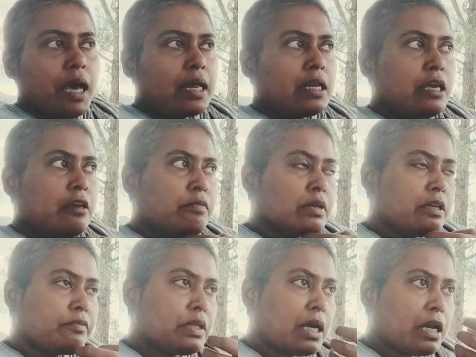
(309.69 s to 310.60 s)
And
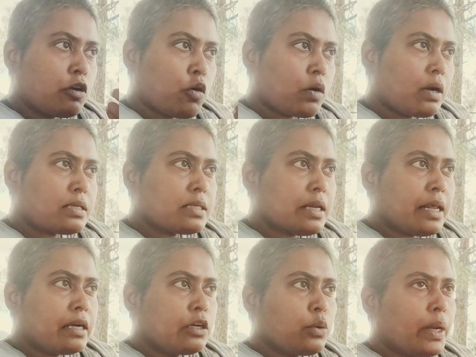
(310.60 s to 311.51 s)
even if they are not
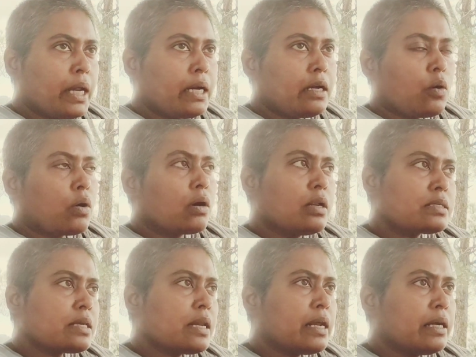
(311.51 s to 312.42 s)
listening to it or
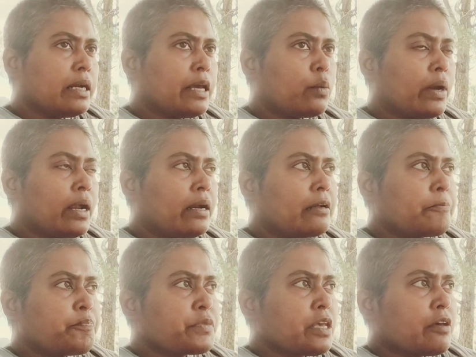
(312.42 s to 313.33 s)
listening to it,